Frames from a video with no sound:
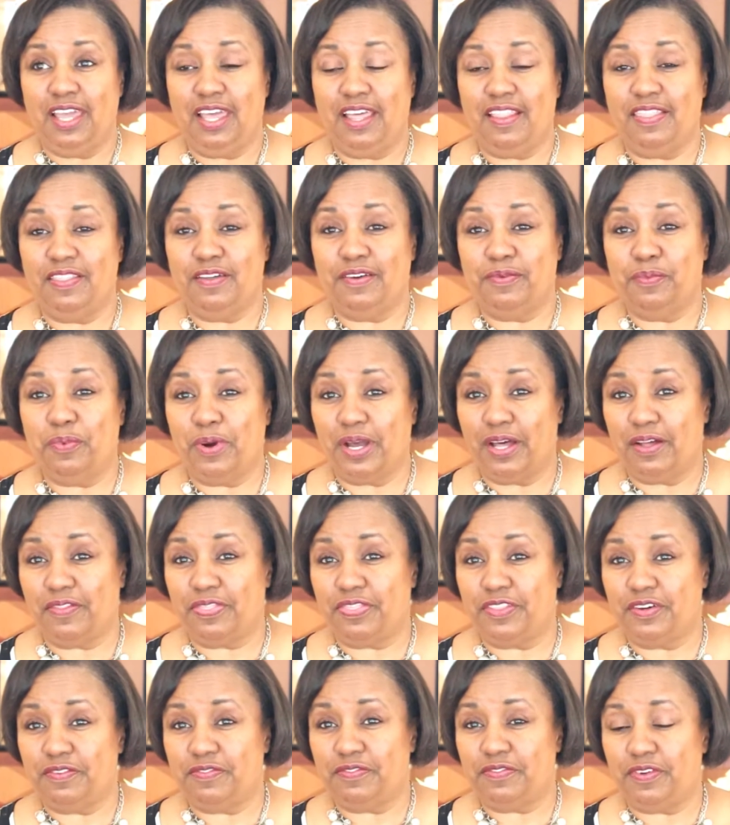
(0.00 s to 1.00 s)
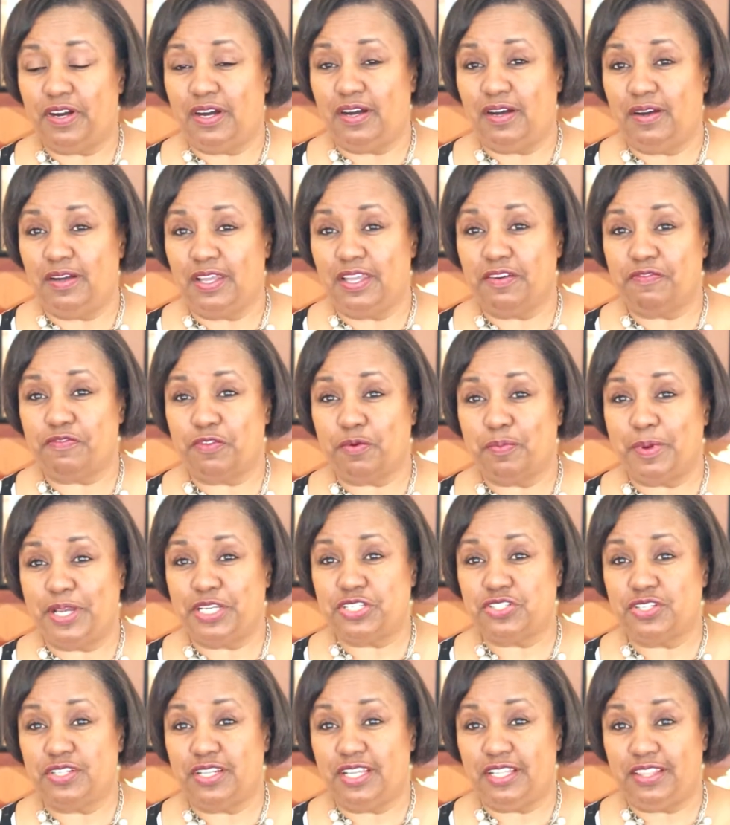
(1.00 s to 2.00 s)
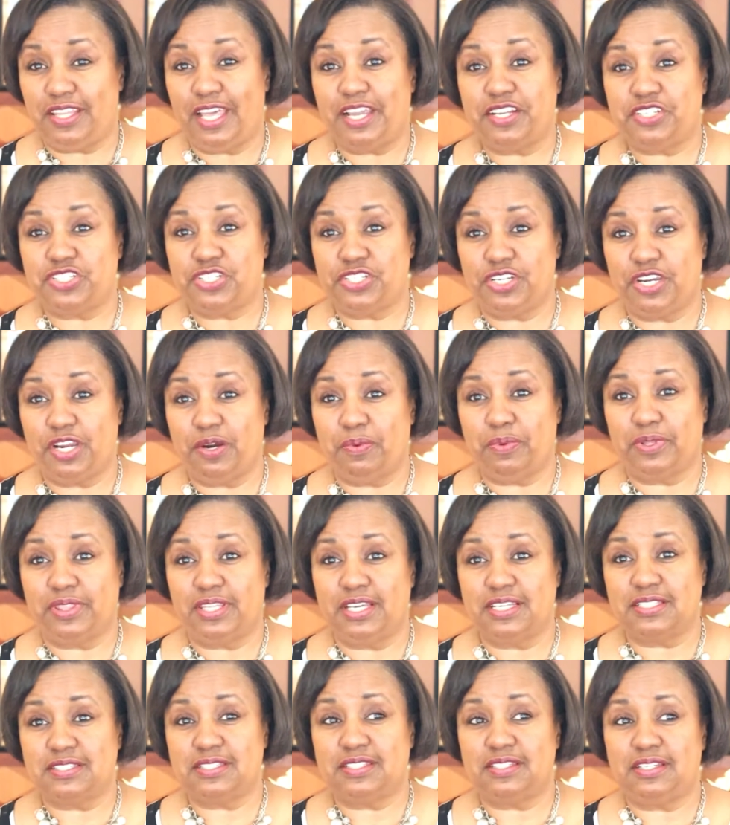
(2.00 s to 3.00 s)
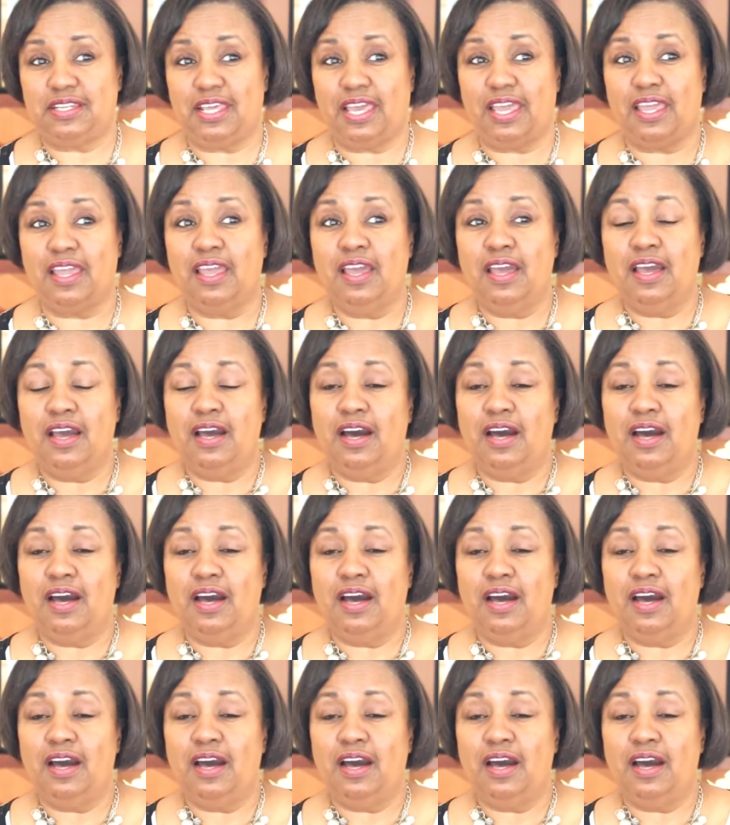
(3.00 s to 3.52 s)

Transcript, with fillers: and the wealth of uh, information that they share with us today.